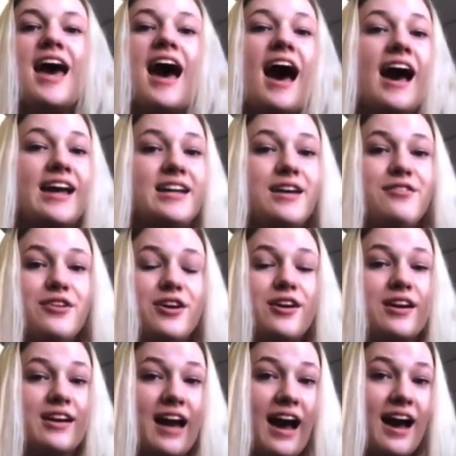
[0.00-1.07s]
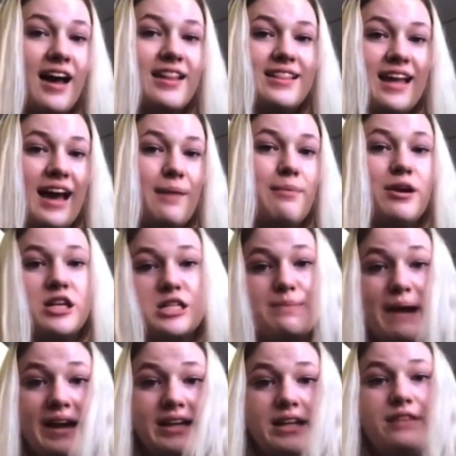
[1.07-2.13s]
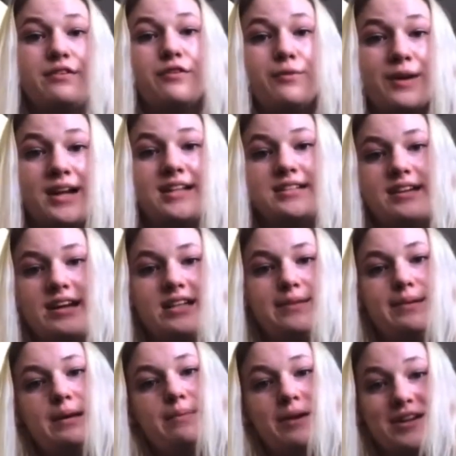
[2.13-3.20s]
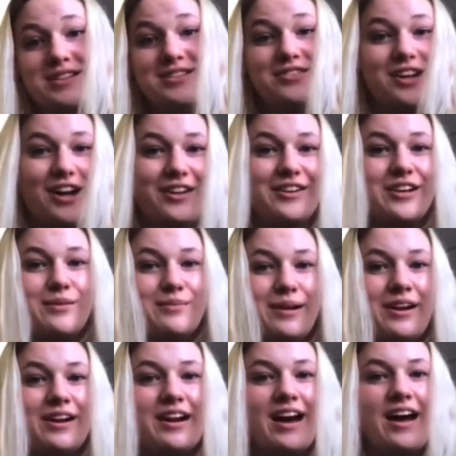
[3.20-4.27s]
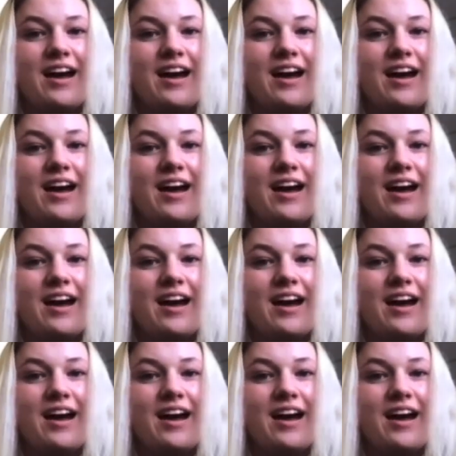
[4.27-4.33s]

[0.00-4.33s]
I never got that perspective of what it's like to be a person of color in America.